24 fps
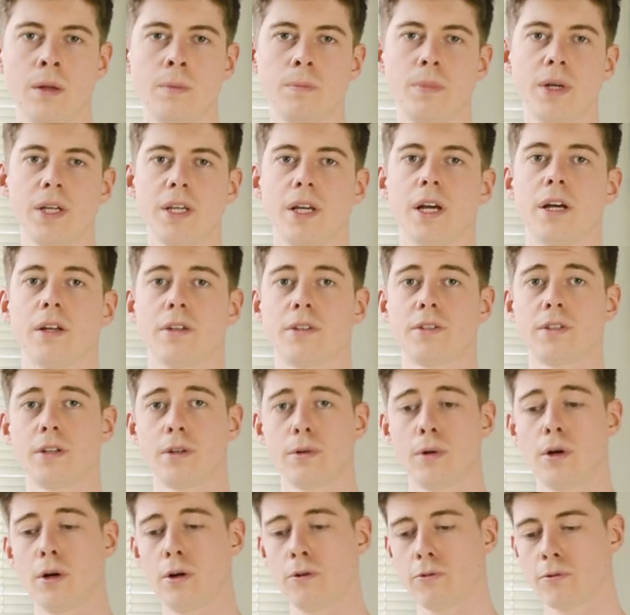But yeah, so
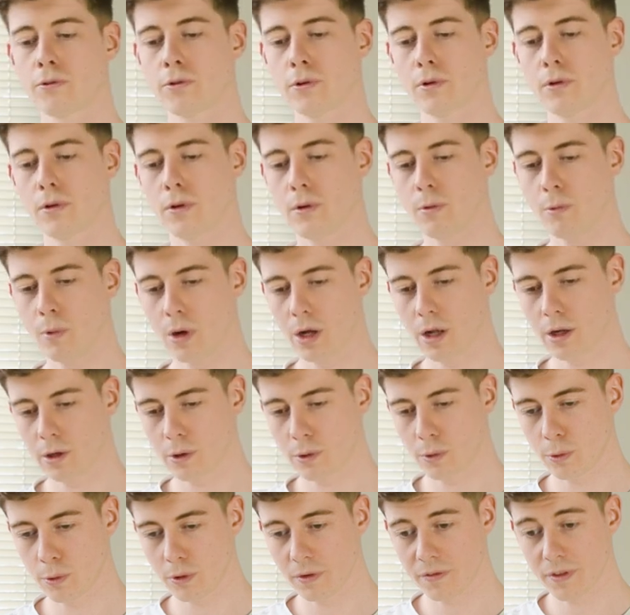overall, while
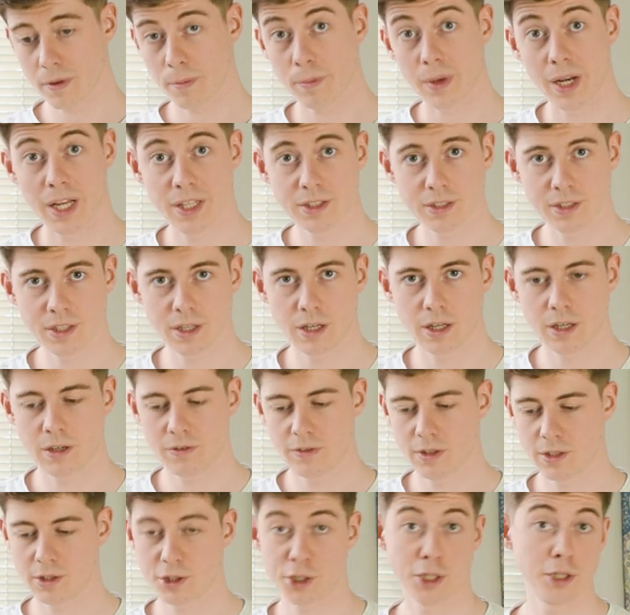all of the blends that
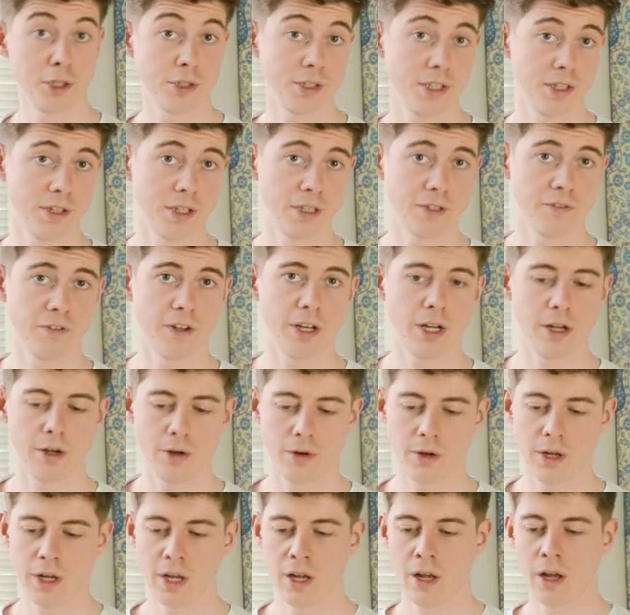I've introduced in this video,
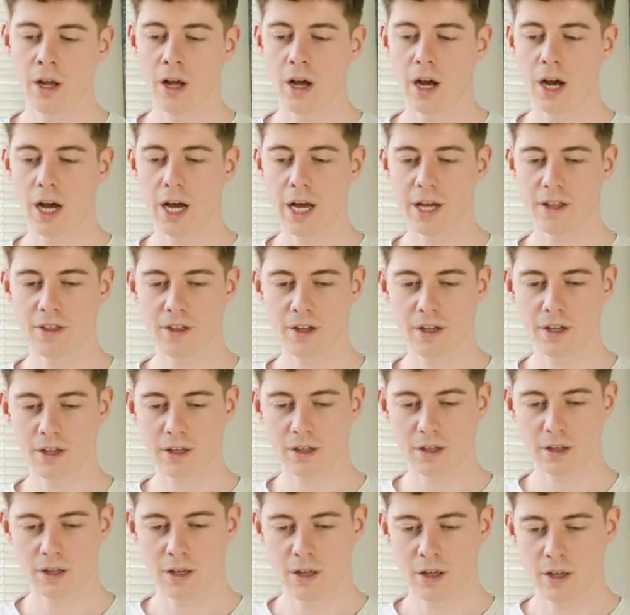I think
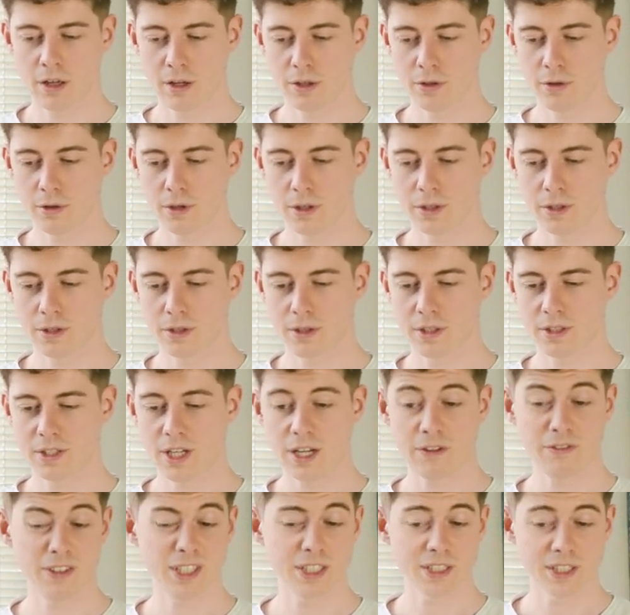you could
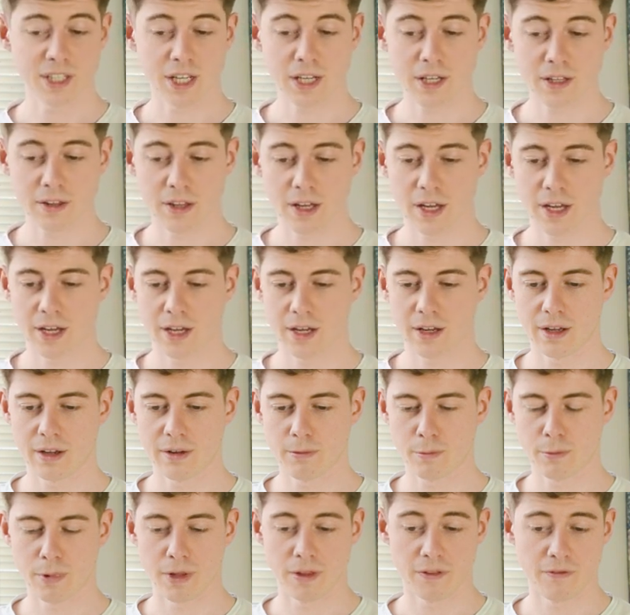safely say they're
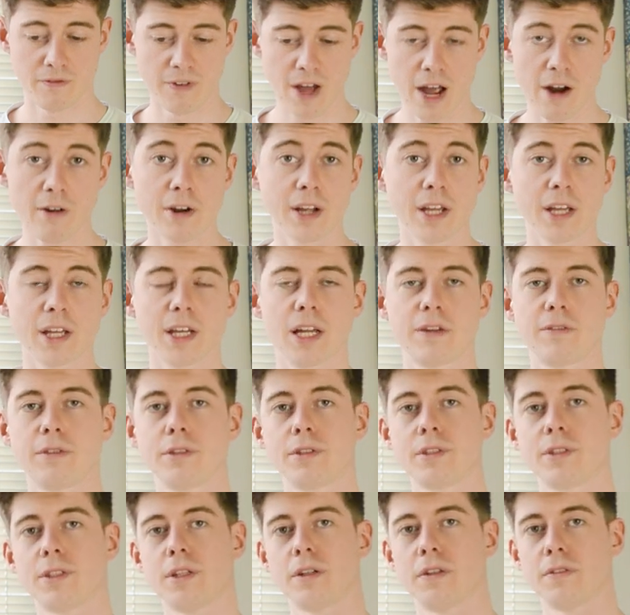with varying
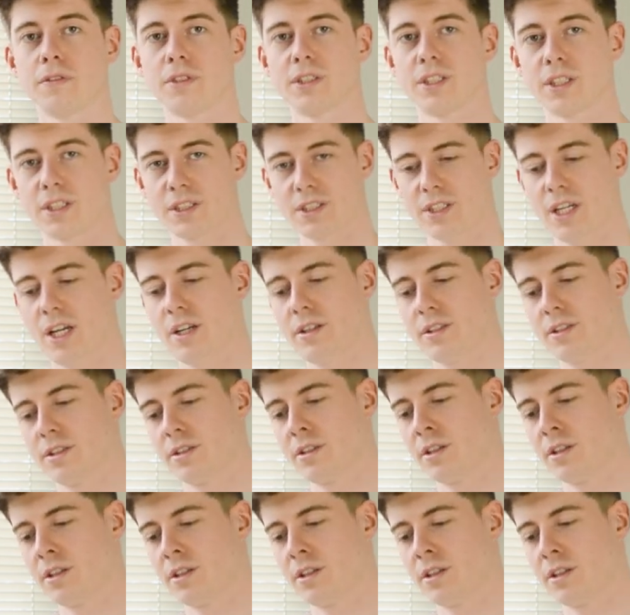levels of success.